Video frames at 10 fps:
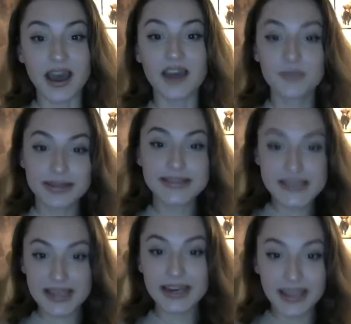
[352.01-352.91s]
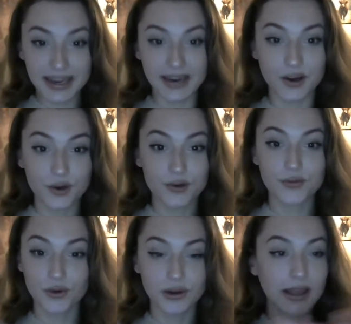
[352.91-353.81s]
I've been sitting here
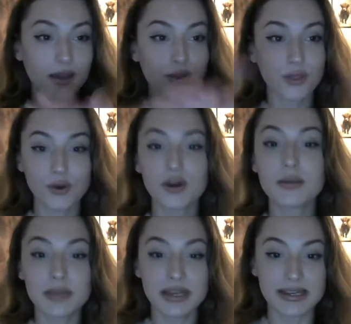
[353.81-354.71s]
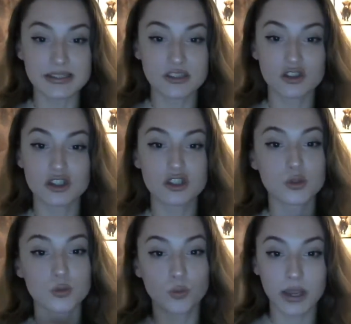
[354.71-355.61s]
for like 30 minutes just
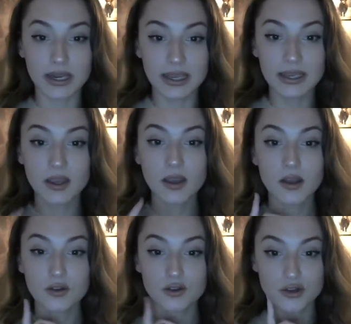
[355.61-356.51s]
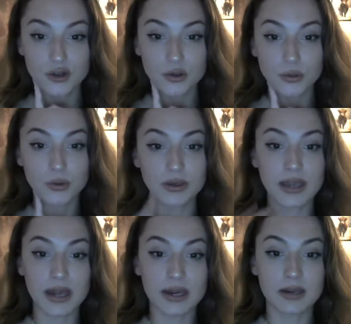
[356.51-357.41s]
waiting to
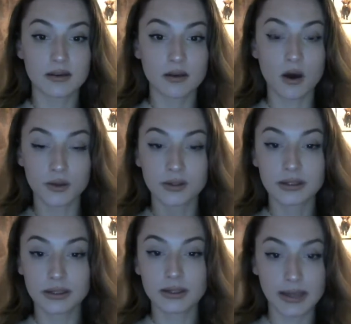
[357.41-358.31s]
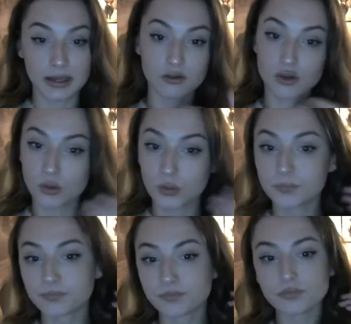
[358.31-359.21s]
get it on, like to